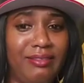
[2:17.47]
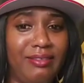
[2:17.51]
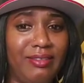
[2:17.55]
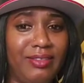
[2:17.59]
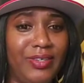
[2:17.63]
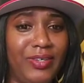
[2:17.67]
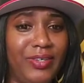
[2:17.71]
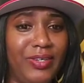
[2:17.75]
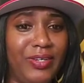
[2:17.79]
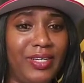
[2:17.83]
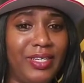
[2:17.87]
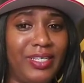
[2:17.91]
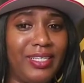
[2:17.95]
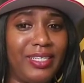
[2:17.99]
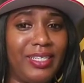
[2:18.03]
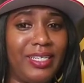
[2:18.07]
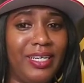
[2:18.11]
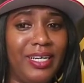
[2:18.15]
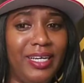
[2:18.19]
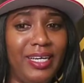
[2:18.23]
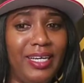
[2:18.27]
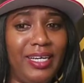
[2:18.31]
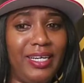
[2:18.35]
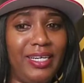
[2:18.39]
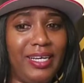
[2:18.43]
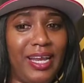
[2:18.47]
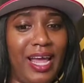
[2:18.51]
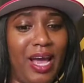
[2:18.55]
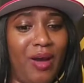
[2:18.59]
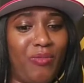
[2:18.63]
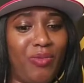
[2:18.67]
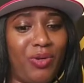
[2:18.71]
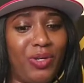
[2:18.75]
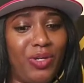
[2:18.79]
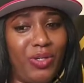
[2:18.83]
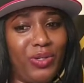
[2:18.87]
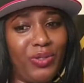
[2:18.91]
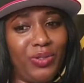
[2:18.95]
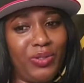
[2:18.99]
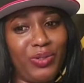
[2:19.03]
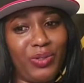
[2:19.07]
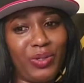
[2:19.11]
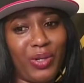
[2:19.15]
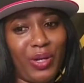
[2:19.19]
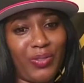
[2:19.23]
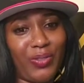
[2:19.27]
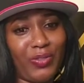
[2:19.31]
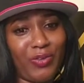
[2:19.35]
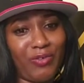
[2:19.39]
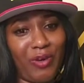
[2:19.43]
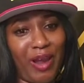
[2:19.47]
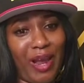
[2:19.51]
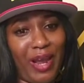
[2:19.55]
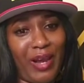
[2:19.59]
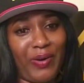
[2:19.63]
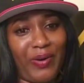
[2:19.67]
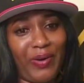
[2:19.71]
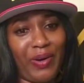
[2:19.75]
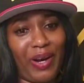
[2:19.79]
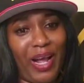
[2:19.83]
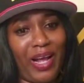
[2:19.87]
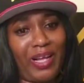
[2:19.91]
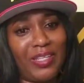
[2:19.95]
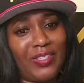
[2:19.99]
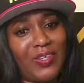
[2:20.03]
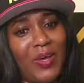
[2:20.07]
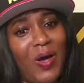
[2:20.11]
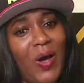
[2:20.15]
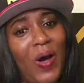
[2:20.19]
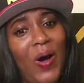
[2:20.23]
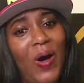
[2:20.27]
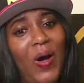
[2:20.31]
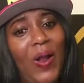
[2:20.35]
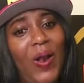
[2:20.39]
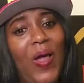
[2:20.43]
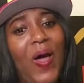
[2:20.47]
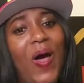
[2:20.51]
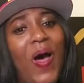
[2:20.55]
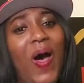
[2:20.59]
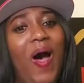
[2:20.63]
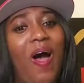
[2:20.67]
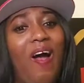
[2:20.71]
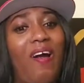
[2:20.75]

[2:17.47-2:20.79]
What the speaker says: Lord, that wouldn't look good on the record at all.